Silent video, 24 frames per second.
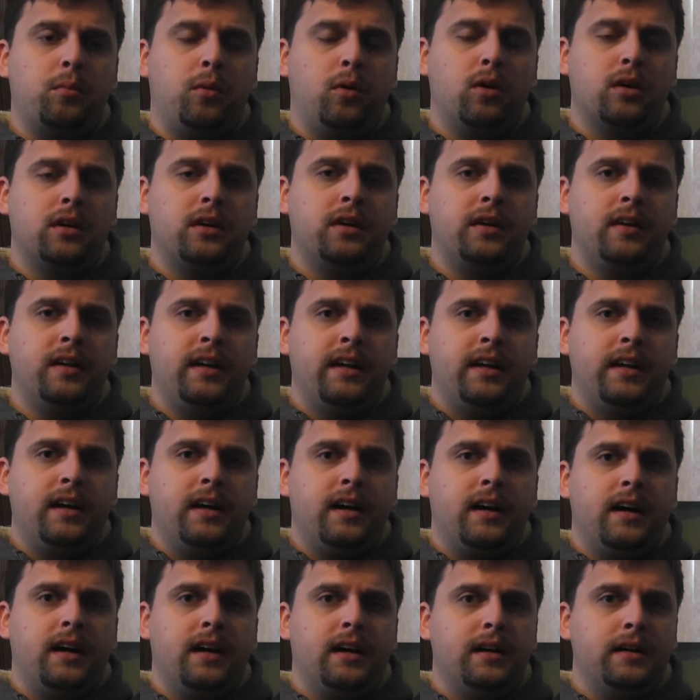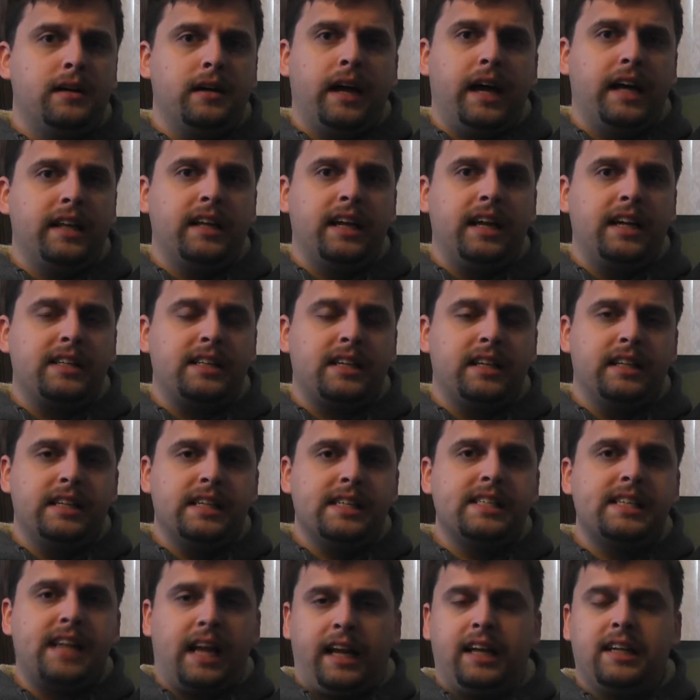book. At least in
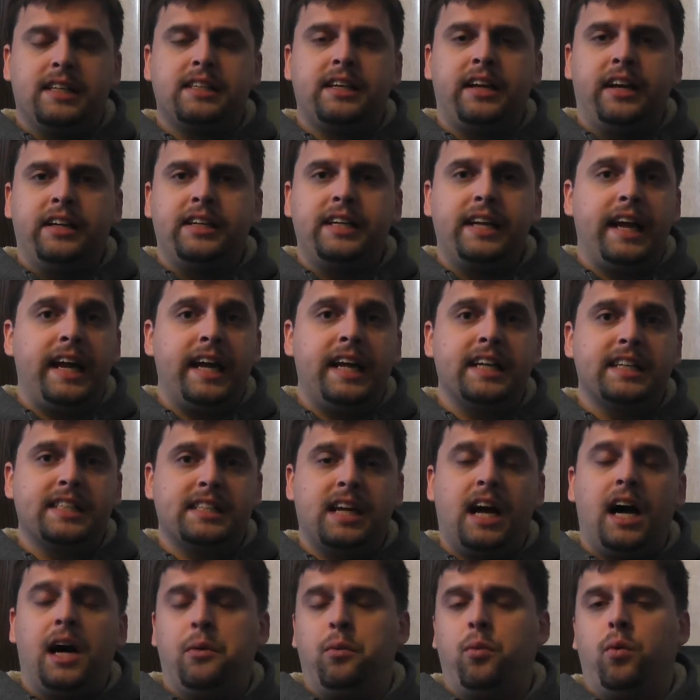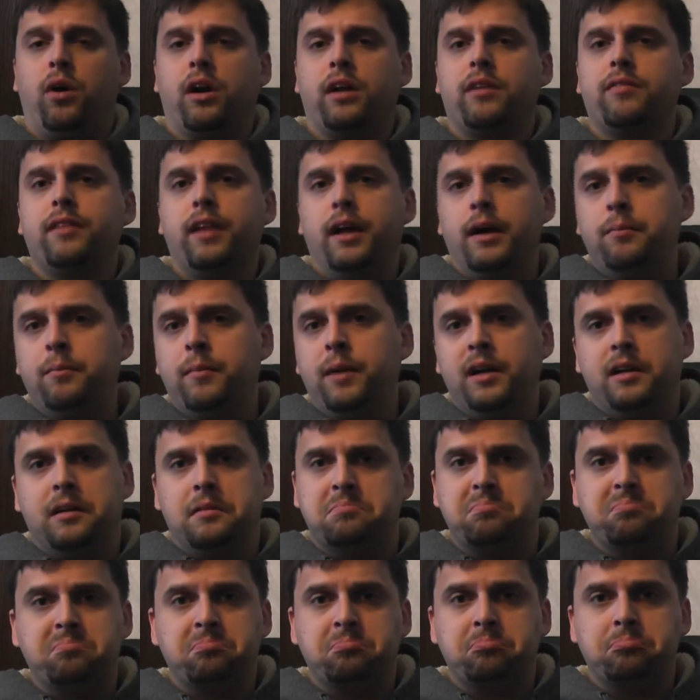this instance, he is not one of them.
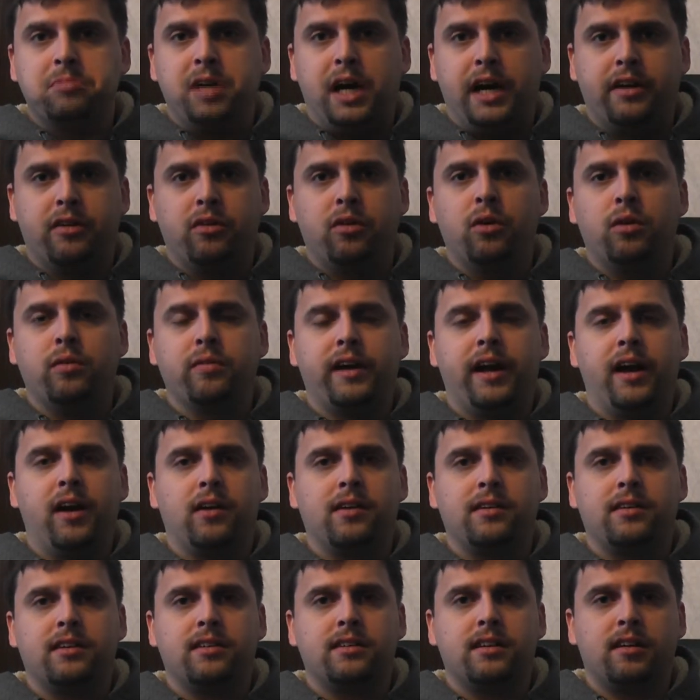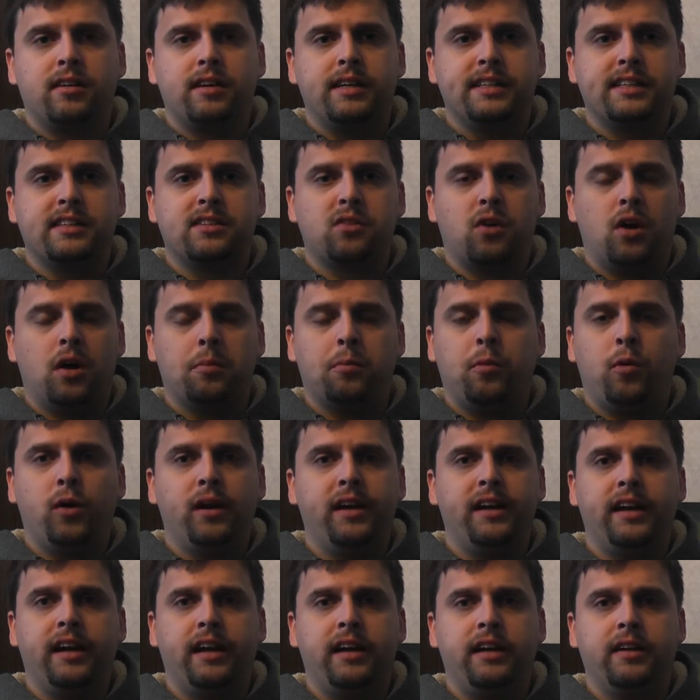I don't know if characters are his strong
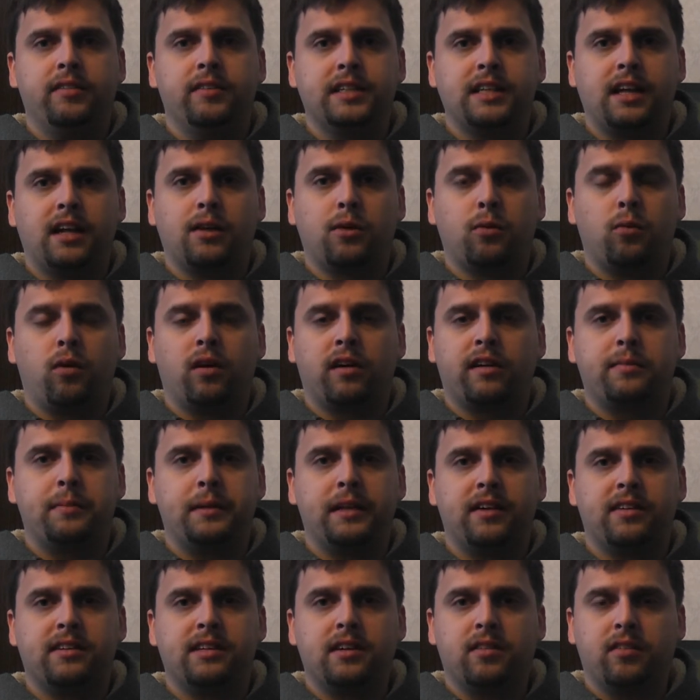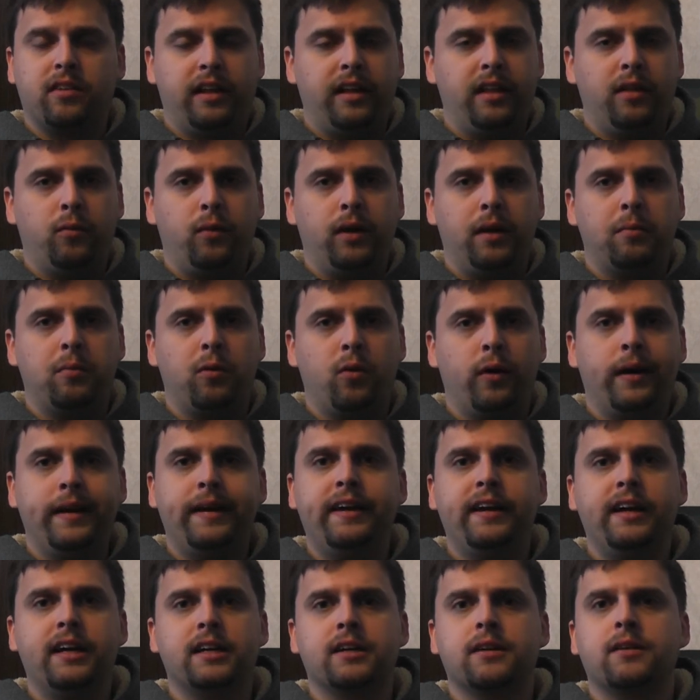point in any of his other works, but they're certainly the weak point
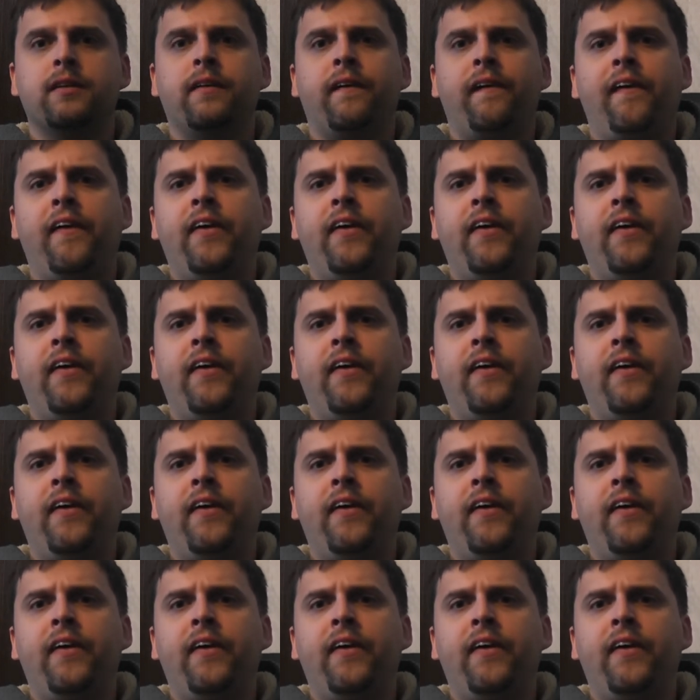here.